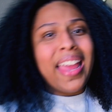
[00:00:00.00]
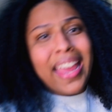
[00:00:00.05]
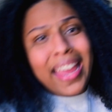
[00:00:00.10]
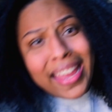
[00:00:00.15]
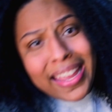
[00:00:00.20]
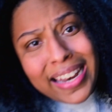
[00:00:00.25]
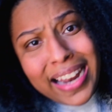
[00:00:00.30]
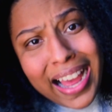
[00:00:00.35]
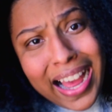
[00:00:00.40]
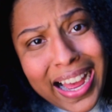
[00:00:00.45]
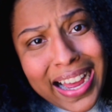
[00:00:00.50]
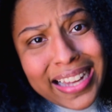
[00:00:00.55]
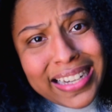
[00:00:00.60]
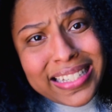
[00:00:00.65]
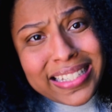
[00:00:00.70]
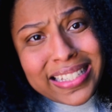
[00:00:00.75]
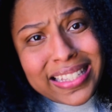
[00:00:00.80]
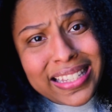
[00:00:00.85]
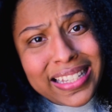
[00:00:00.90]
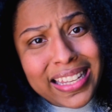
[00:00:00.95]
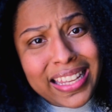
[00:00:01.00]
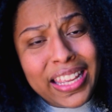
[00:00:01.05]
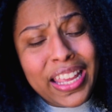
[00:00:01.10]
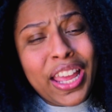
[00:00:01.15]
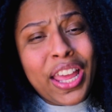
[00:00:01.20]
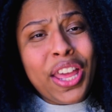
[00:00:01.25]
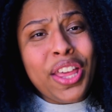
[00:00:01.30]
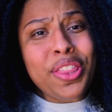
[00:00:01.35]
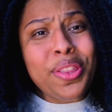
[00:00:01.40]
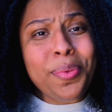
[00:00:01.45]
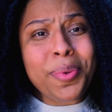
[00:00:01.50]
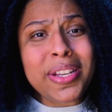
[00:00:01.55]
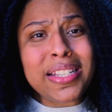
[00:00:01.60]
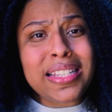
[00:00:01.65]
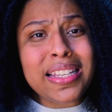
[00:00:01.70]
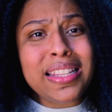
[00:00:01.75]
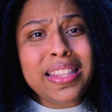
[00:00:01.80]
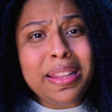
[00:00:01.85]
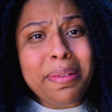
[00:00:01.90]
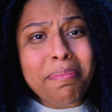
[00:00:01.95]
And honestly, the
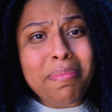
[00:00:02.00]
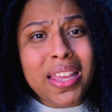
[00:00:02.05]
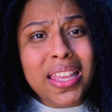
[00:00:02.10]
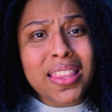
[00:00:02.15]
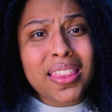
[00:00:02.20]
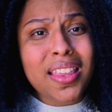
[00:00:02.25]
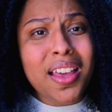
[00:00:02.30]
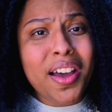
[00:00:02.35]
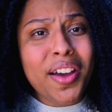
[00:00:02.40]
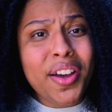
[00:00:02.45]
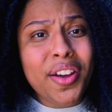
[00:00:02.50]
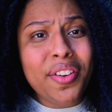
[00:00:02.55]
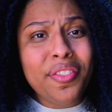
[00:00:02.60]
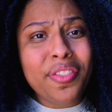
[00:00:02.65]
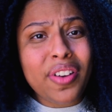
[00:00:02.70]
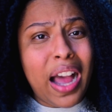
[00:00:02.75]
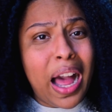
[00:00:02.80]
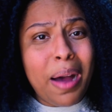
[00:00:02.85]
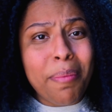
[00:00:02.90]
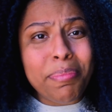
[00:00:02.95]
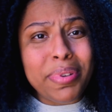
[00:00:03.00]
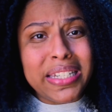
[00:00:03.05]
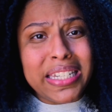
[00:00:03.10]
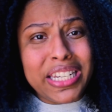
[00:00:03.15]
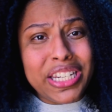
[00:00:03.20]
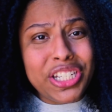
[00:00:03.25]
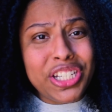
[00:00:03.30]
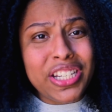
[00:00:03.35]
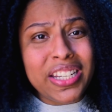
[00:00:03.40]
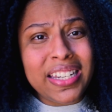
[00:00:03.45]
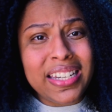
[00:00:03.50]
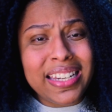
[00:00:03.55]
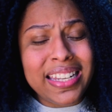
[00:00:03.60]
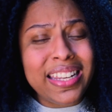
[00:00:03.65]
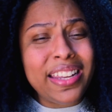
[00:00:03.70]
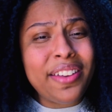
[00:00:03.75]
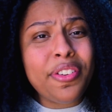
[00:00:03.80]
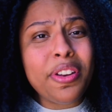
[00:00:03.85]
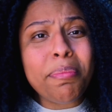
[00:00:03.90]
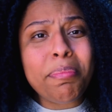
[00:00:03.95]
reason the myth of competition
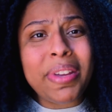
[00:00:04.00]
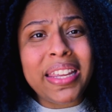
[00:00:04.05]
even